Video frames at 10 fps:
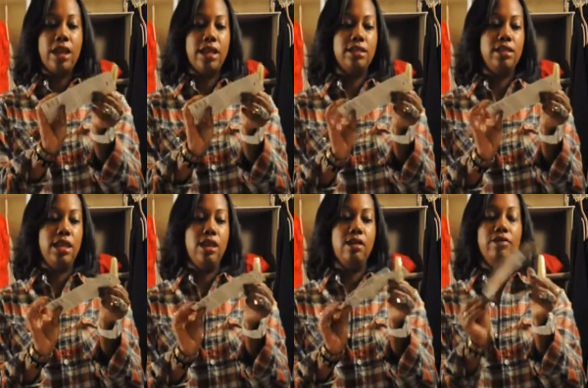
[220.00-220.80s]
It's
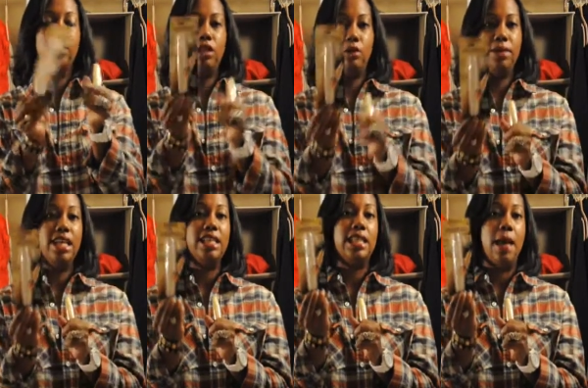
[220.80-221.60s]
the
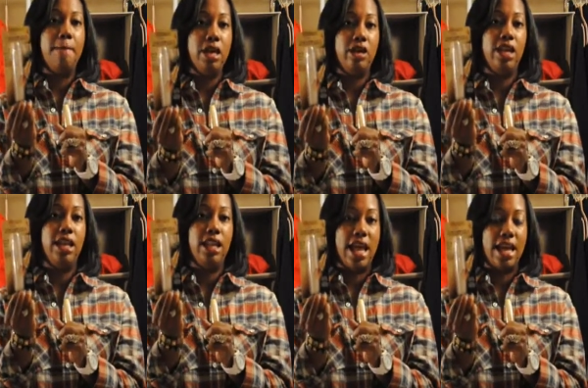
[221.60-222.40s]
Voluminous
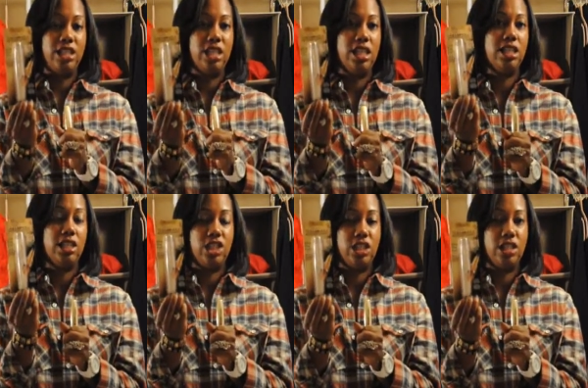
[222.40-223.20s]
Million Lashes.
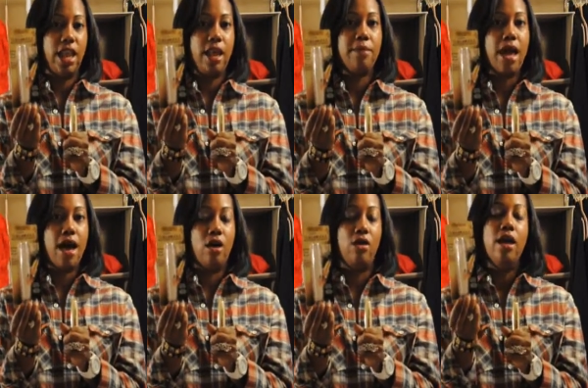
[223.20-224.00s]
It just came
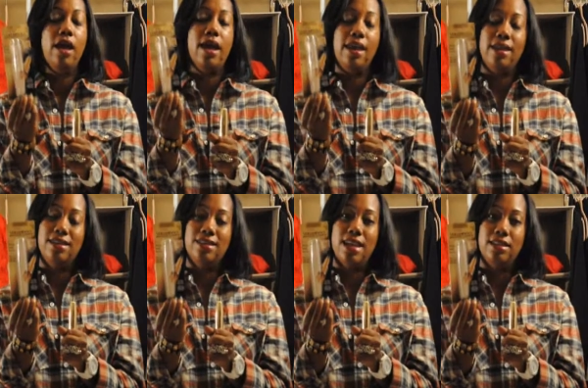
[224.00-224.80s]
out, and I
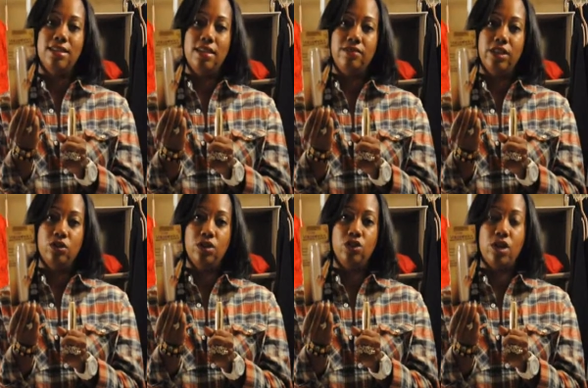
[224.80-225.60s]
decided to give
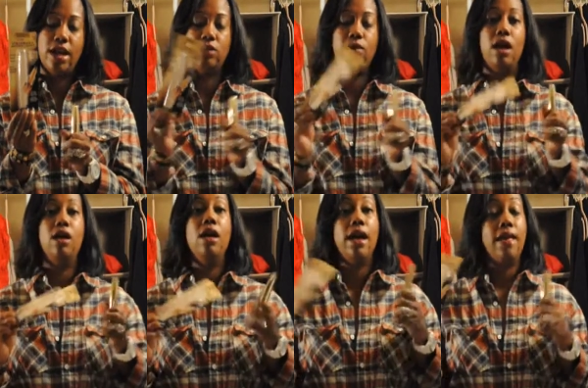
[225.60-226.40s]
this one a try as
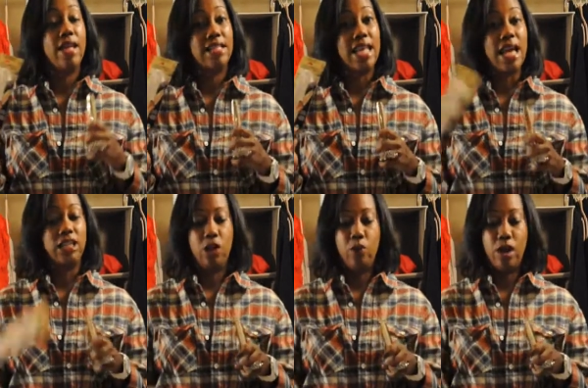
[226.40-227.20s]
well. And that's
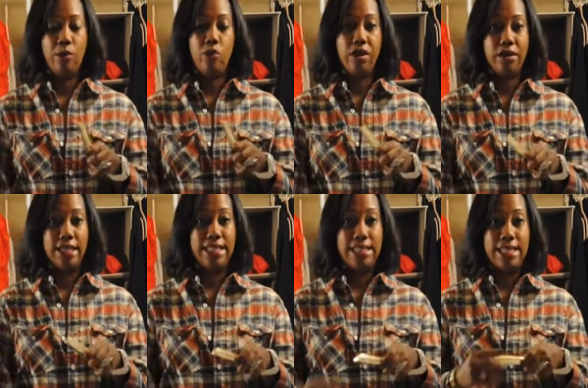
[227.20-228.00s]
actually what I'm
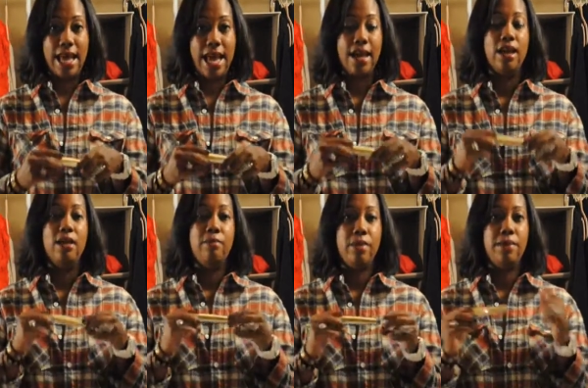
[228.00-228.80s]
wearing today.
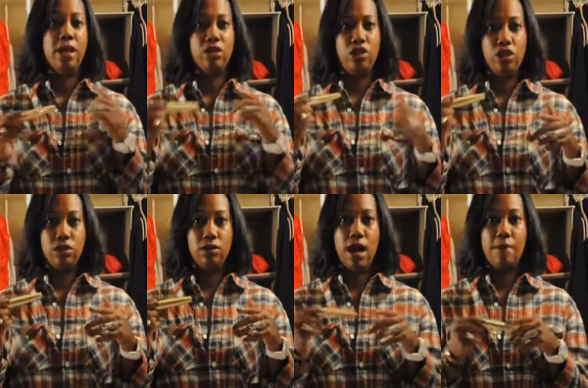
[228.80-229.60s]
Maybe I'll
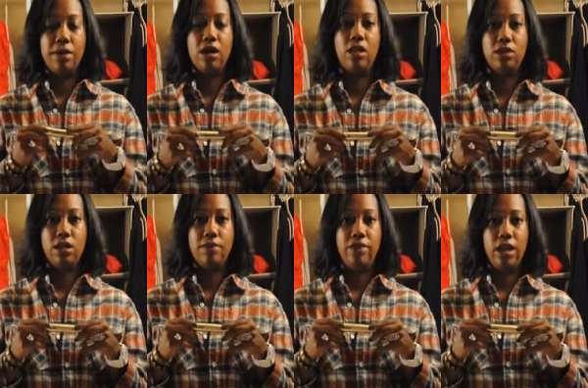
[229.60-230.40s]
do um, a
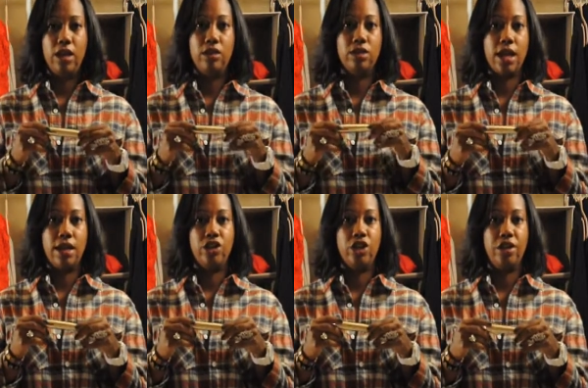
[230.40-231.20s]
close-up video to
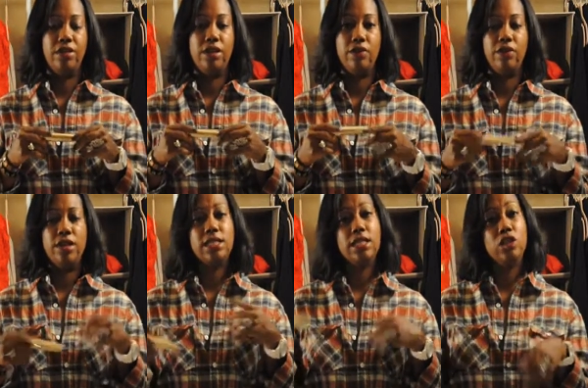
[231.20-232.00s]
kind of show you the
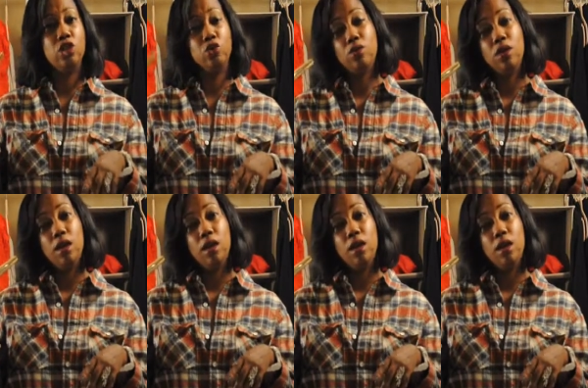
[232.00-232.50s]
difference and do